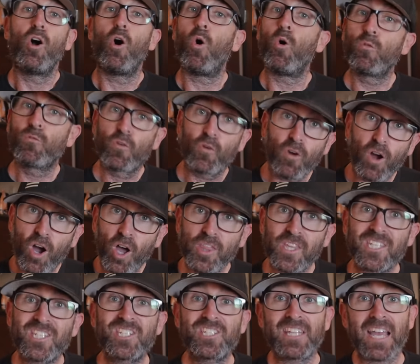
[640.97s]
Overall,
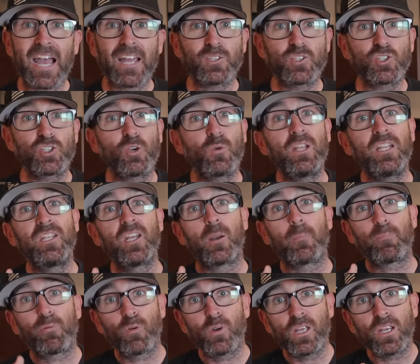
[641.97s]
the stats showed he did a
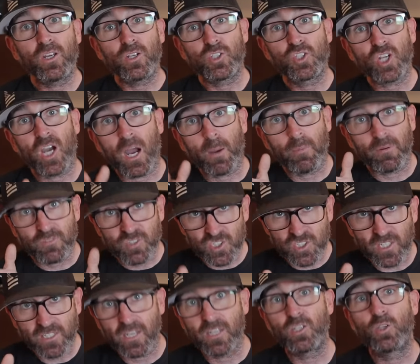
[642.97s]
pretty good job of
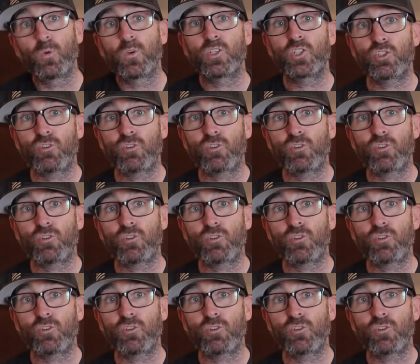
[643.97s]
sticking to his